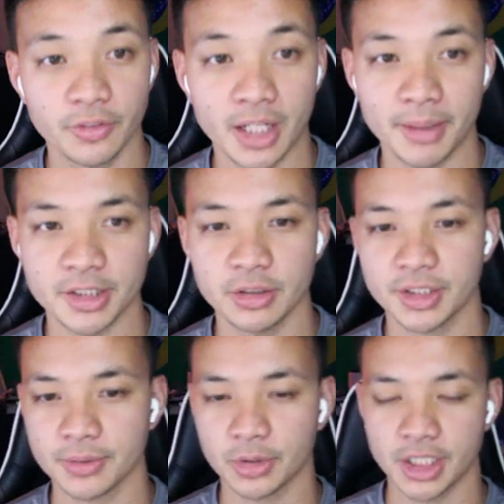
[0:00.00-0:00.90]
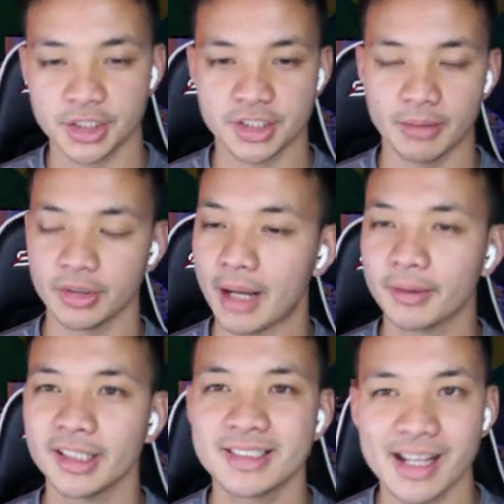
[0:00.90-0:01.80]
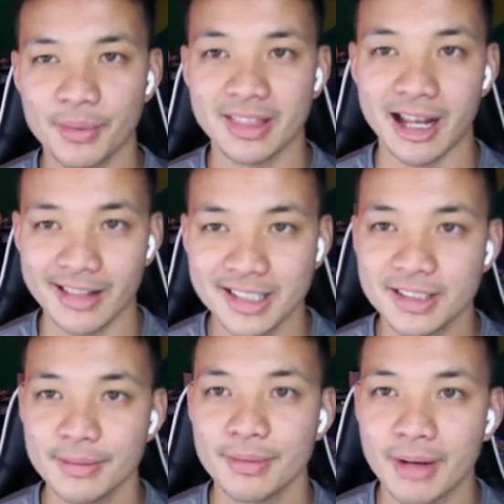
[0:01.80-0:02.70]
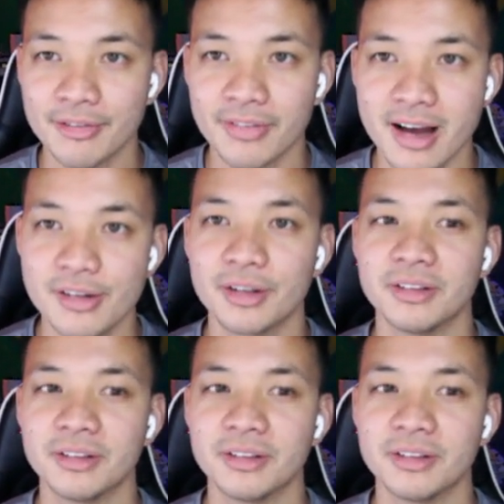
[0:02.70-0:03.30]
by 2 because the rotation is doubled. I'm going to stay with that. That's going to be my final